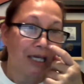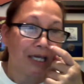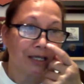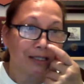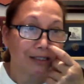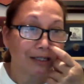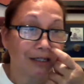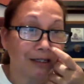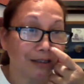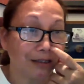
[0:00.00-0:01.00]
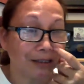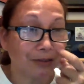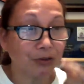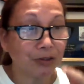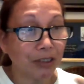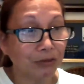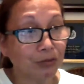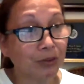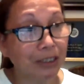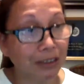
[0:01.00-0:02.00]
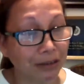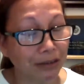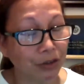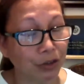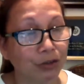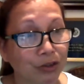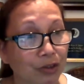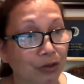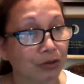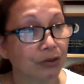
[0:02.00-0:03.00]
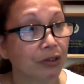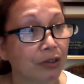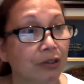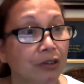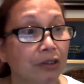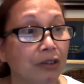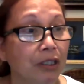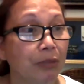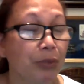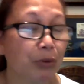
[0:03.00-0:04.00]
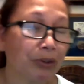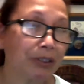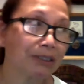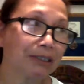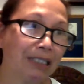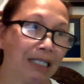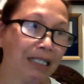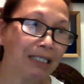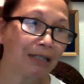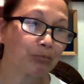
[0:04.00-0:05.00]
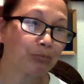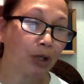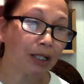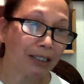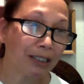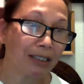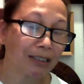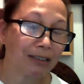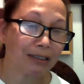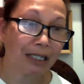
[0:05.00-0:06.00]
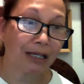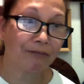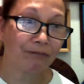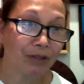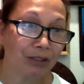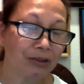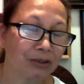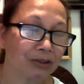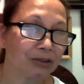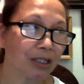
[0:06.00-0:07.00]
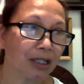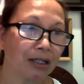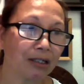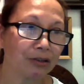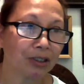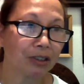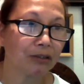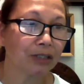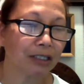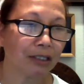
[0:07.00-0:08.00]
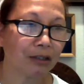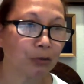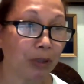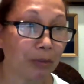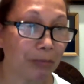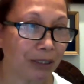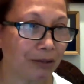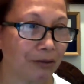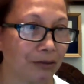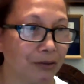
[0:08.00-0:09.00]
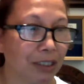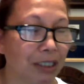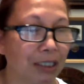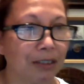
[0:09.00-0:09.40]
And it turned out really good. So if you want to see the product that I finish, you can look at that on my video,